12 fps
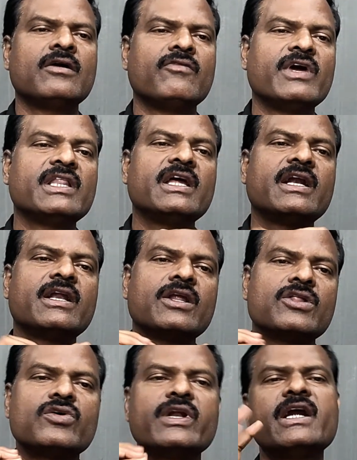one that
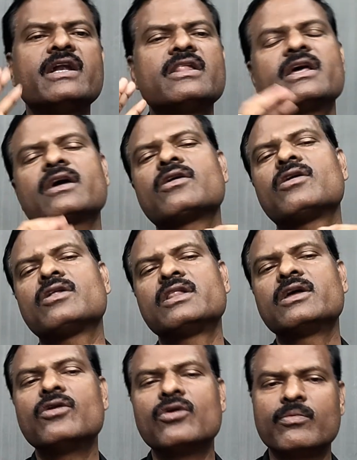resonates across
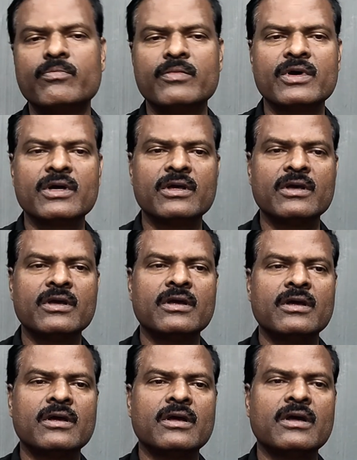the globe
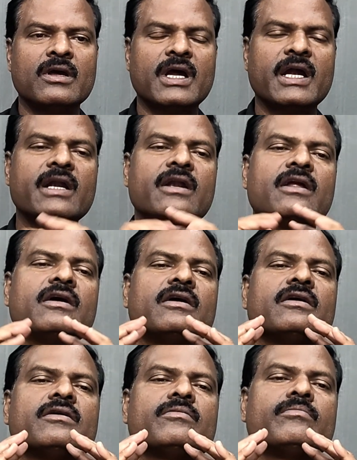and
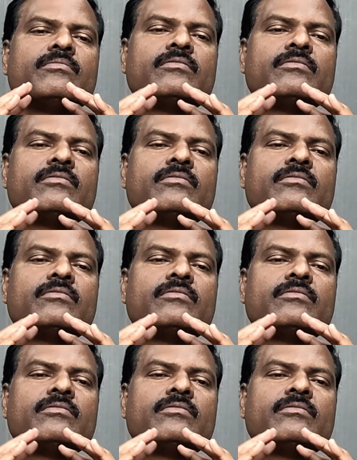uh,